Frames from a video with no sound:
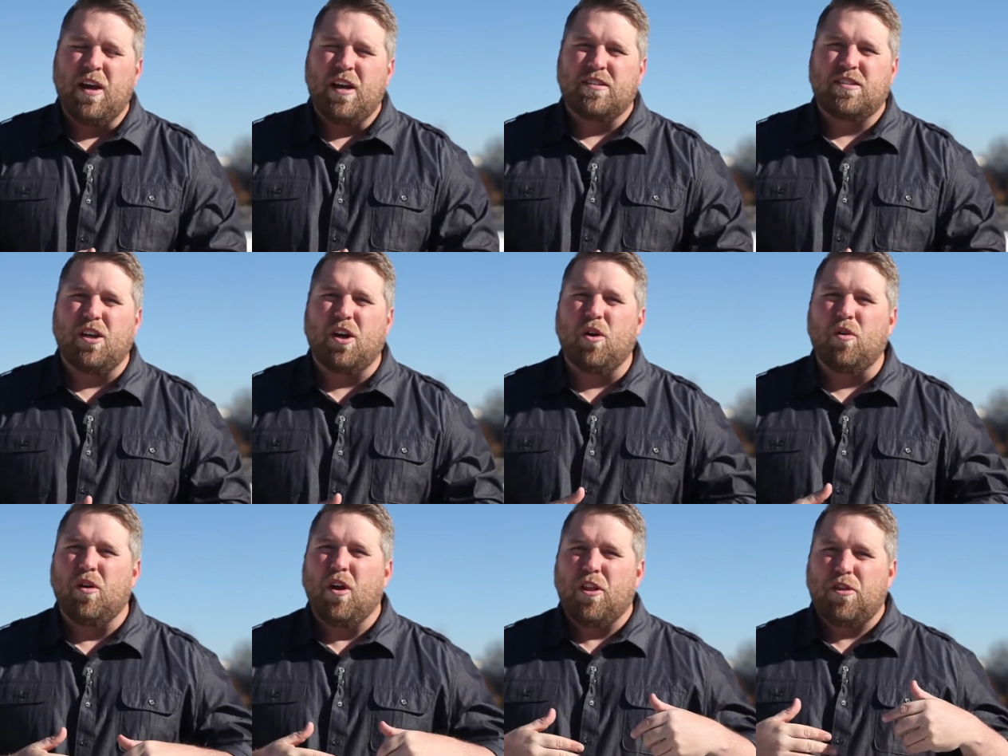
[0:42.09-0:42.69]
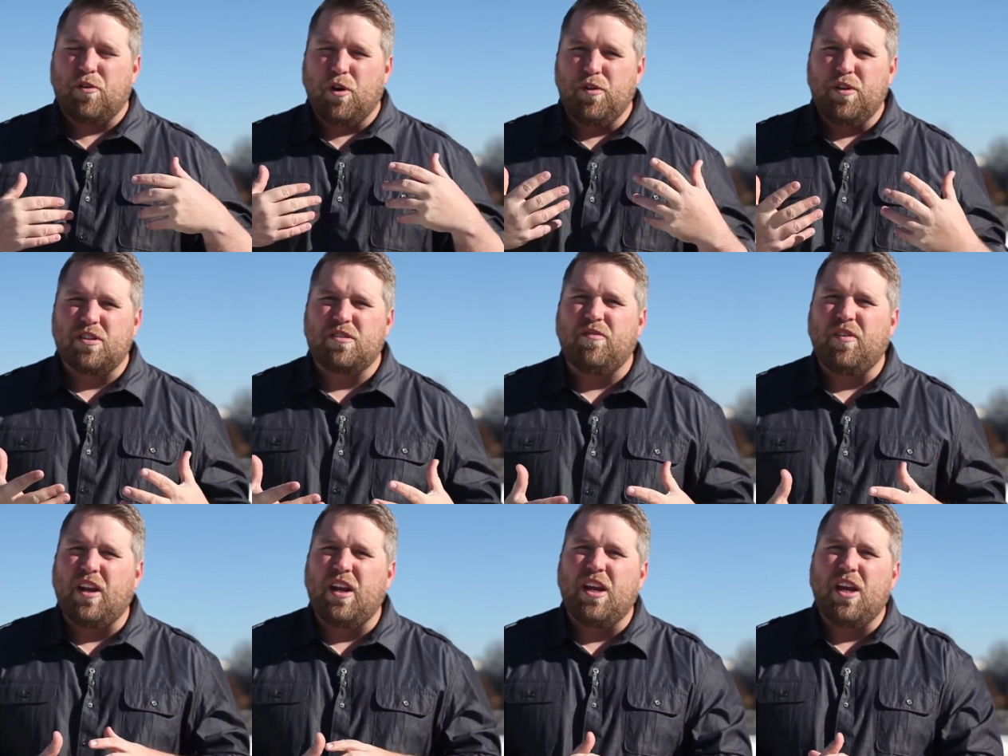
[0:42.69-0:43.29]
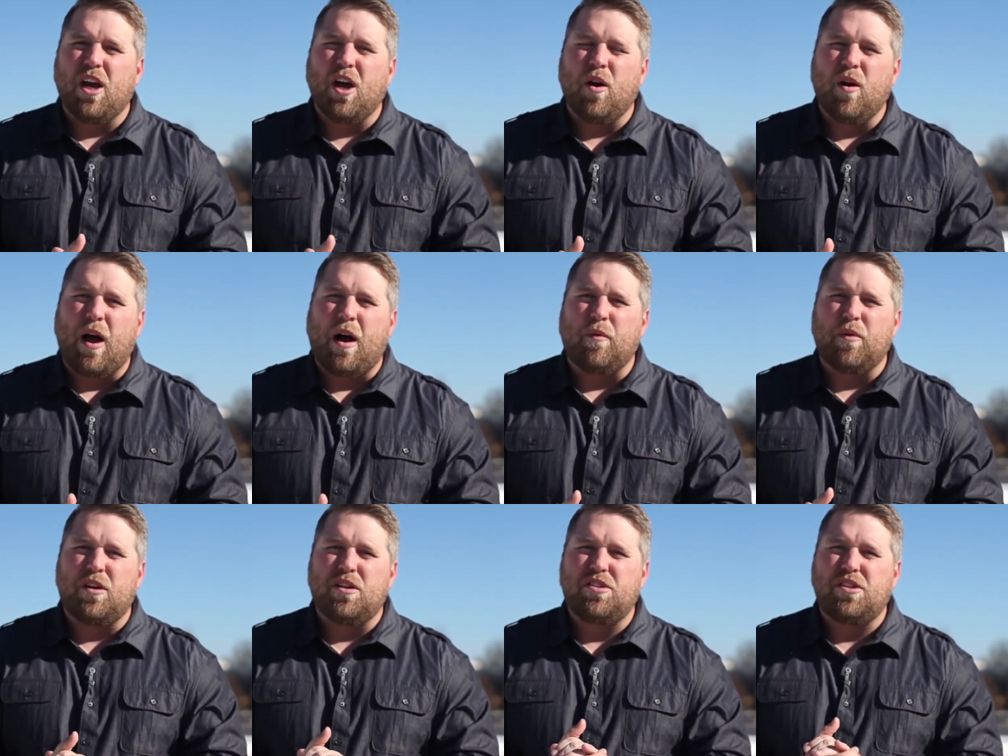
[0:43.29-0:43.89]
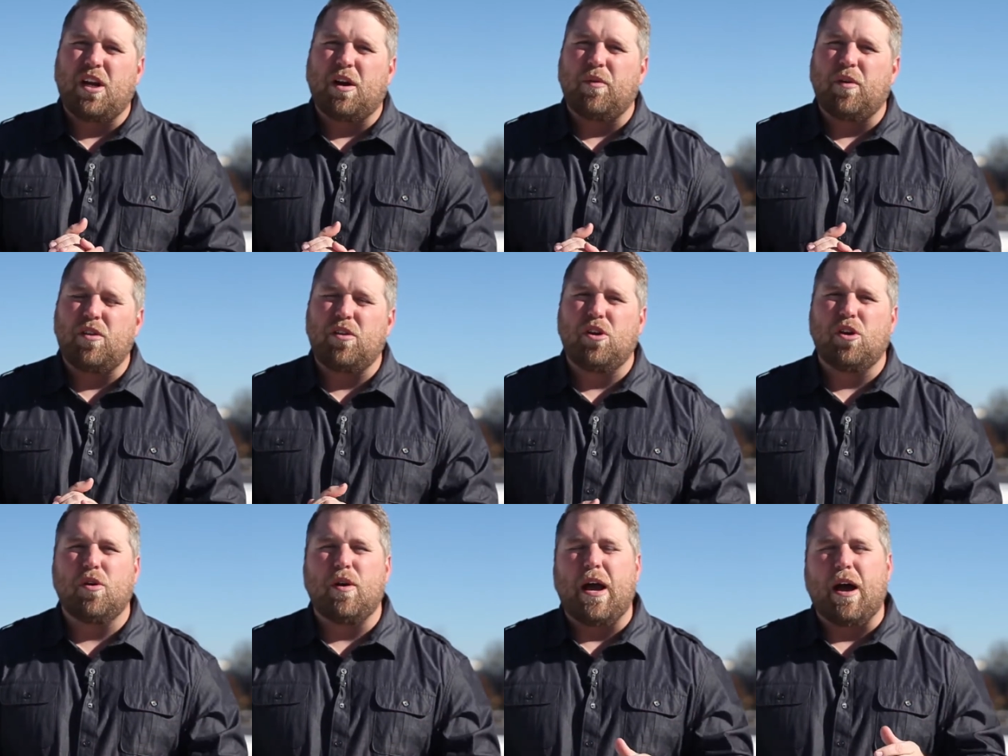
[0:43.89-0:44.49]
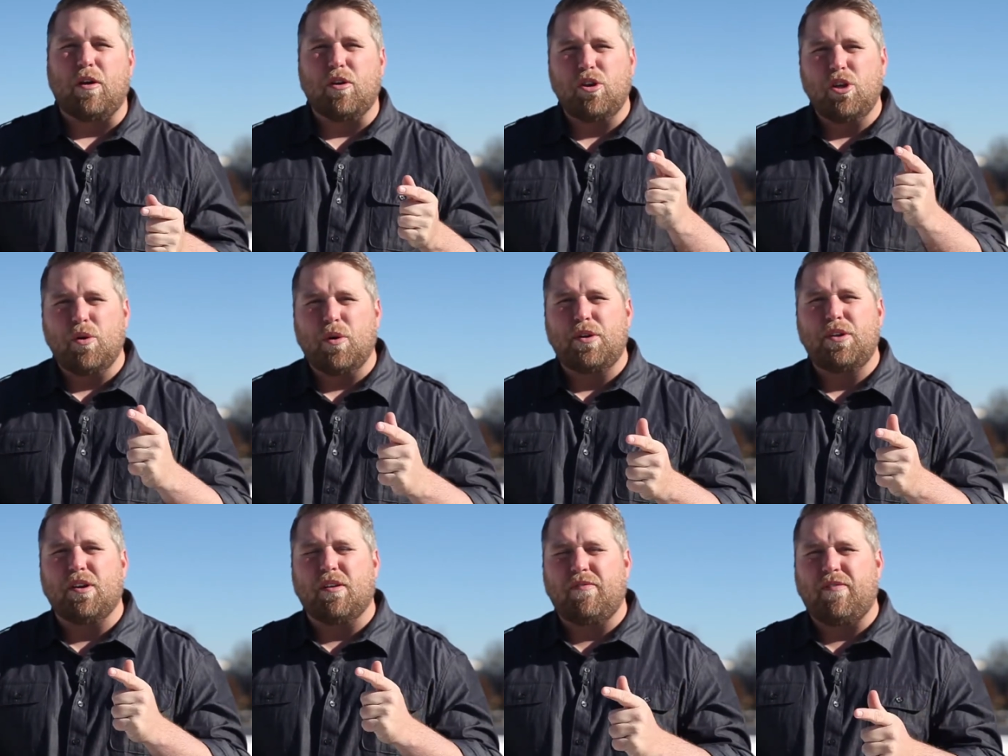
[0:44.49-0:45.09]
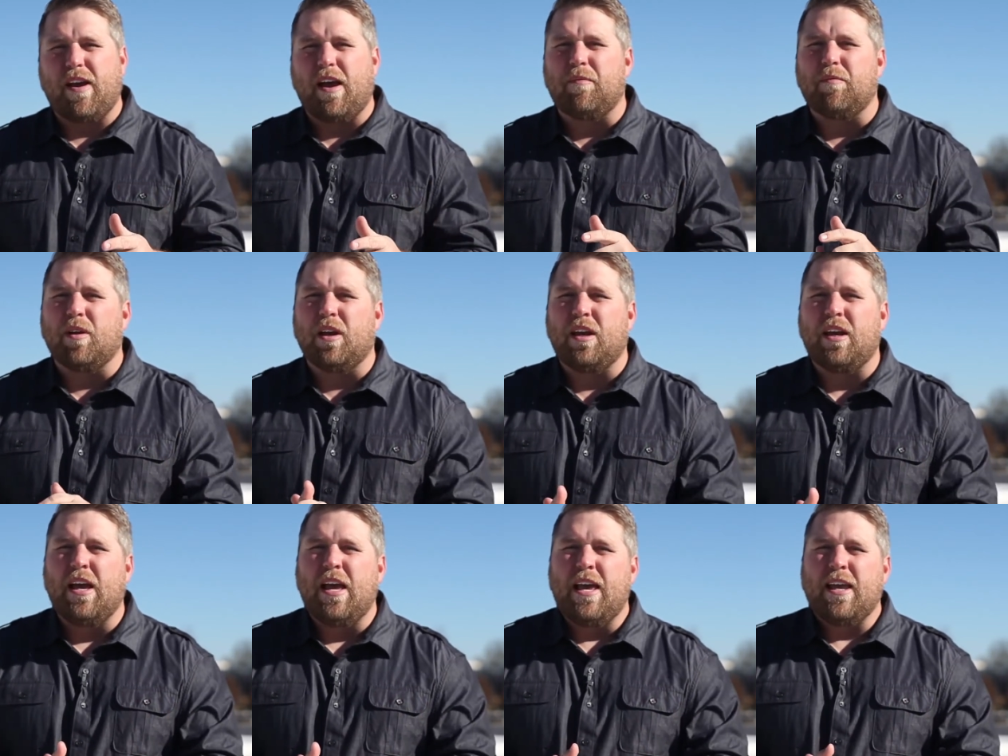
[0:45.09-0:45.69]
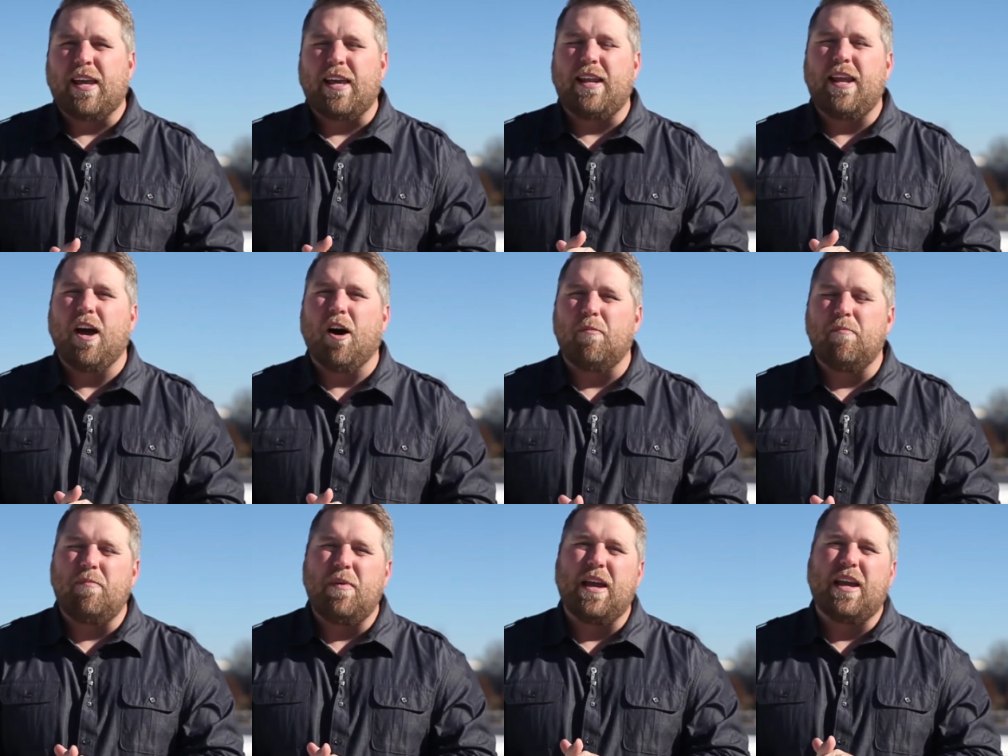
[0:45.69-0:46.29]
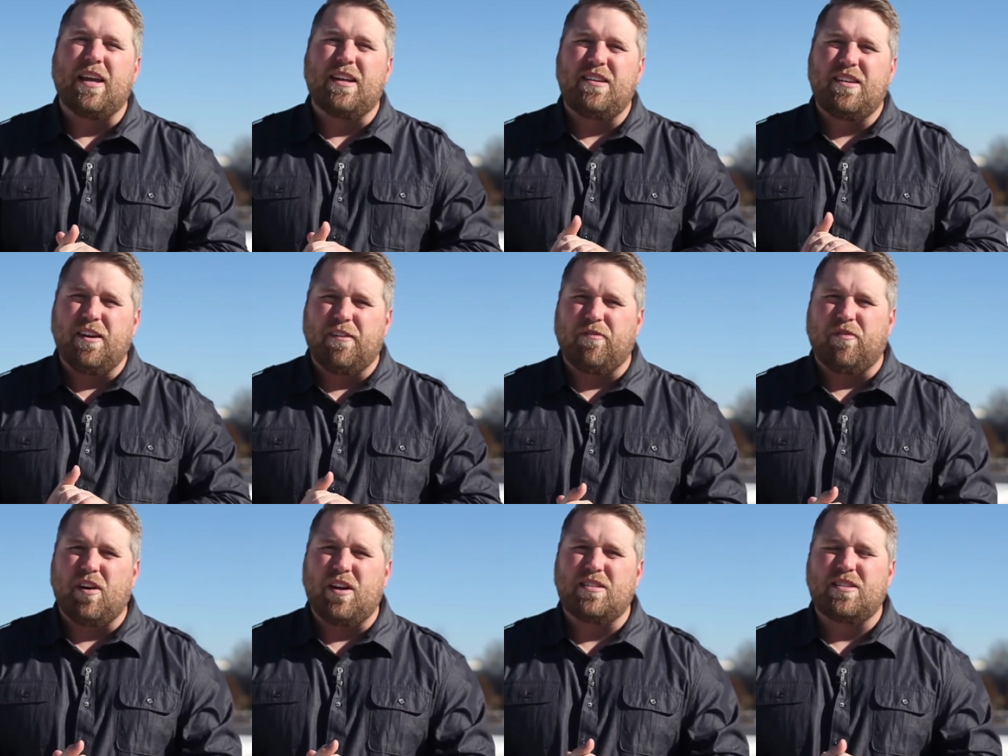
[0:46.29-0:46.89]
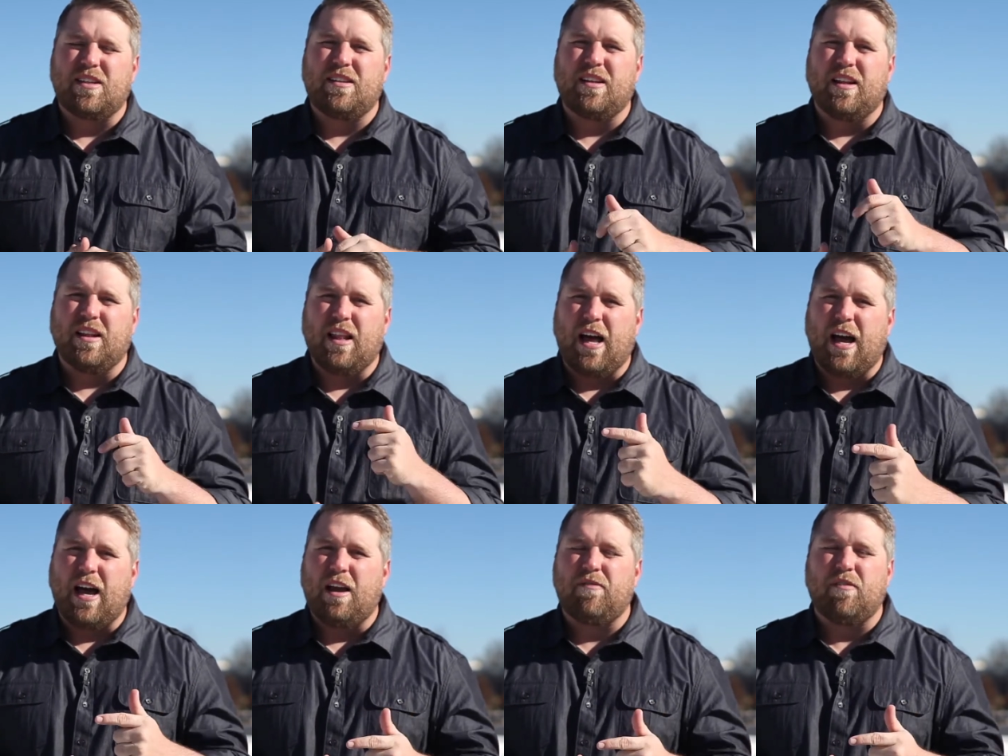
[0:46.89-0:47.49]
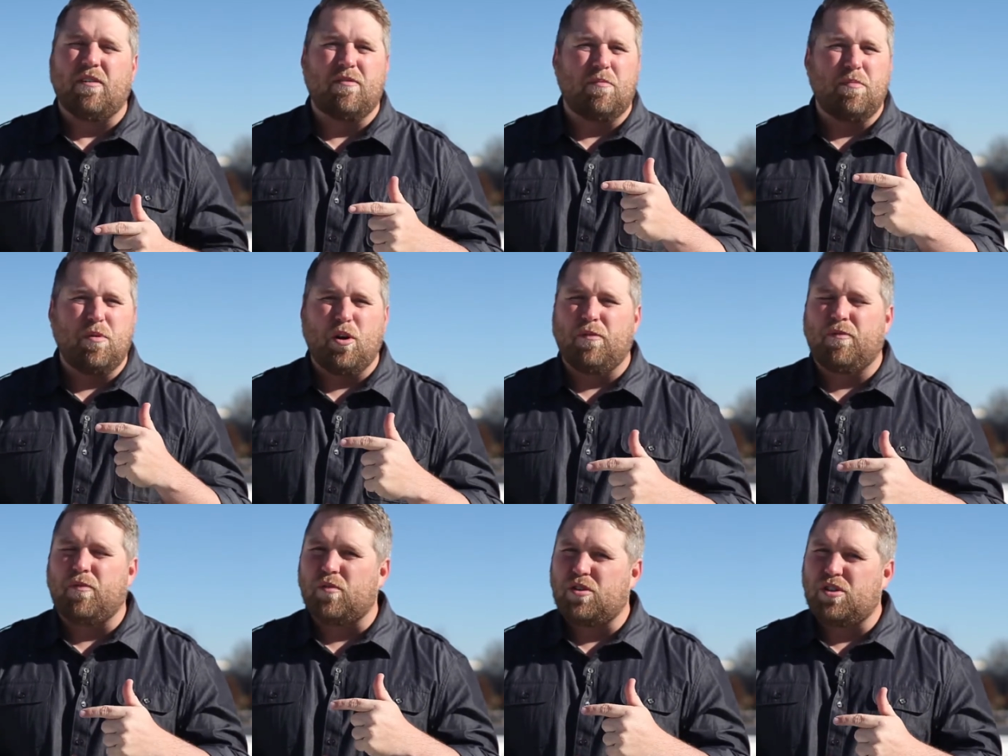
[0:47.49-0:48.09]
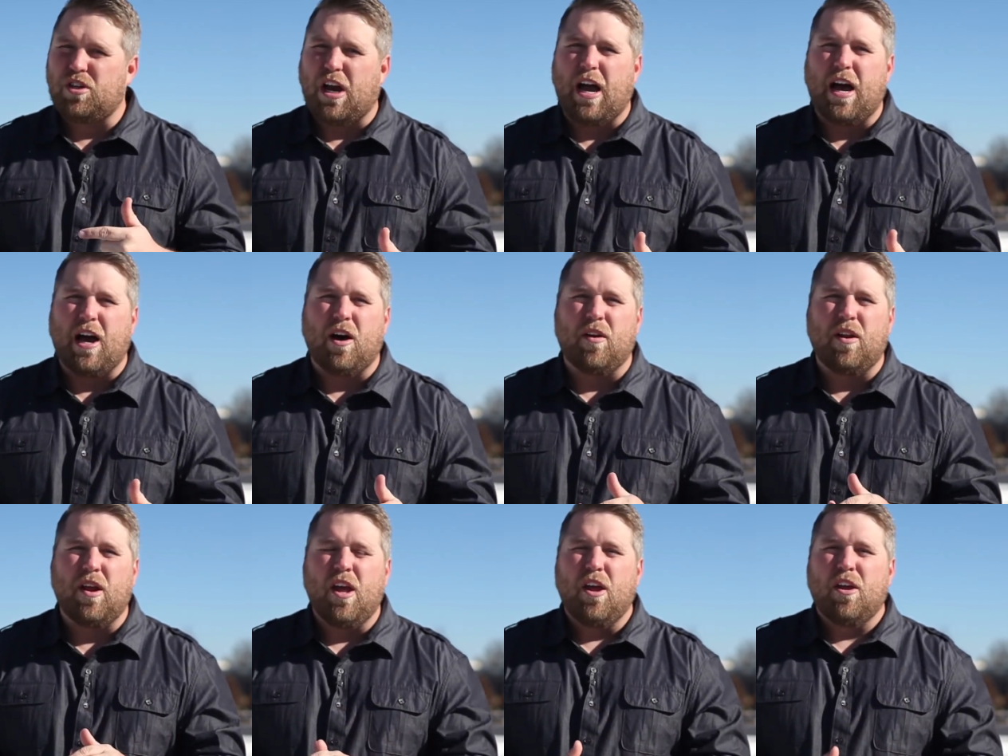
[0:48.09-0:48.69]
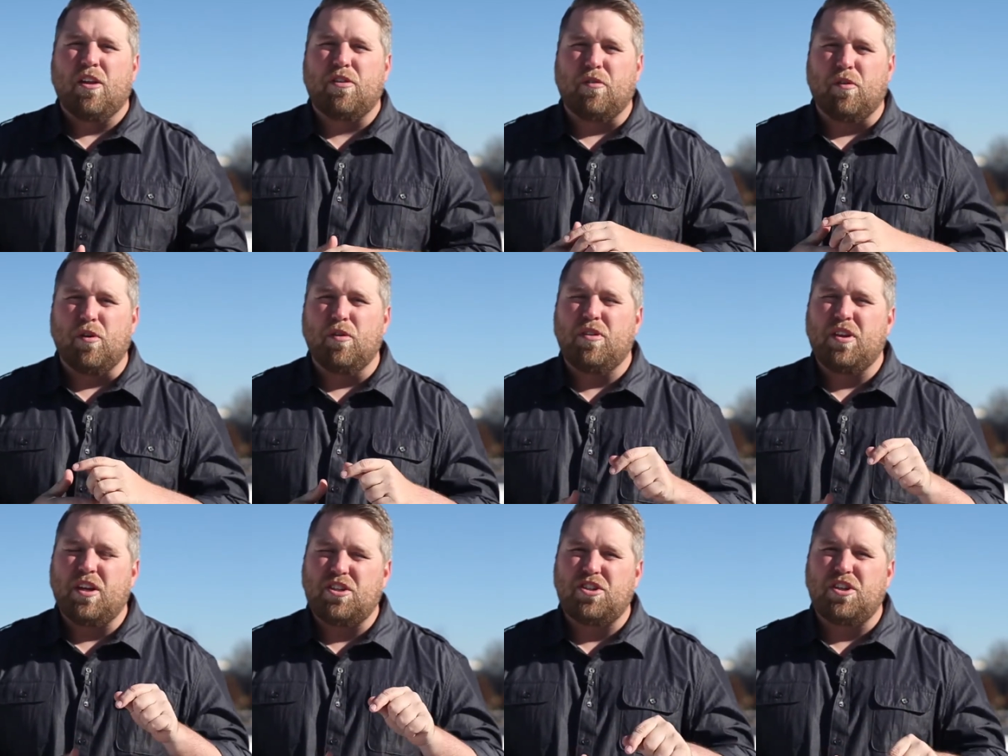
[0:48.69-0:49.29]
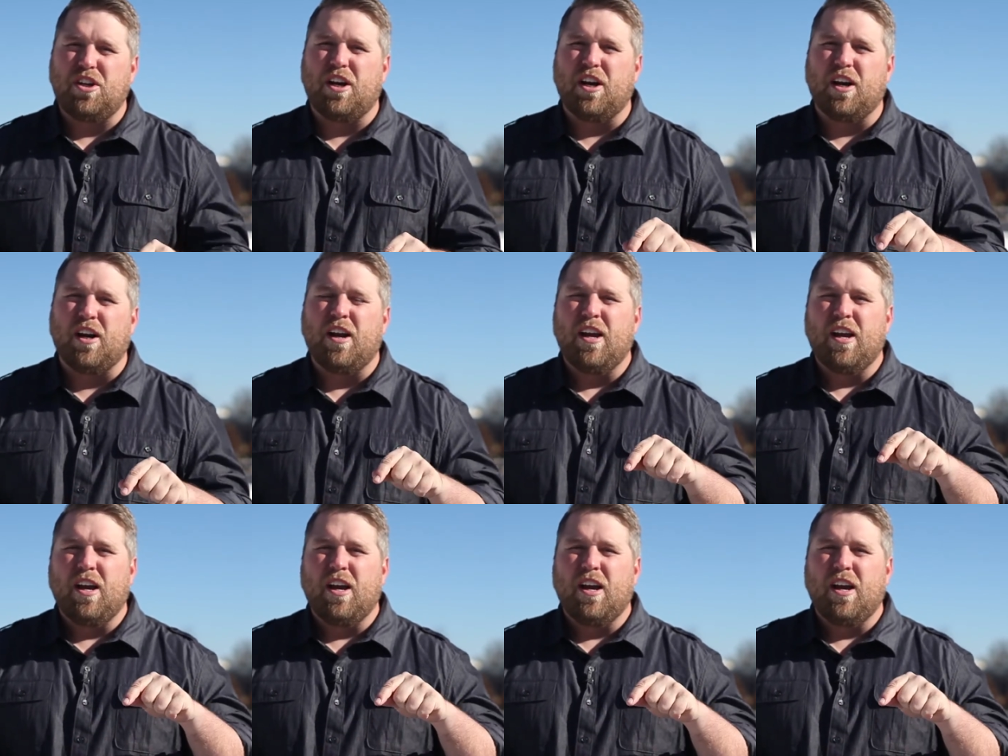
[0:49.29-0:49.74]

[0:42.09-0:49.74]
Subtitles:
So, through this video, I want to share with you how you and your family can help make a difference in the life of a beautiful child through this year,